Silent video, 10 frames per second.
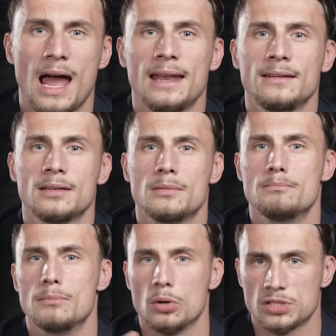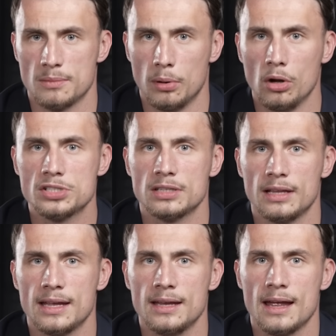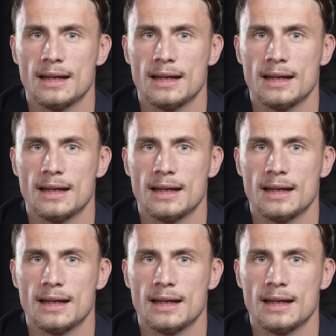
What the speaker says: And most importantly,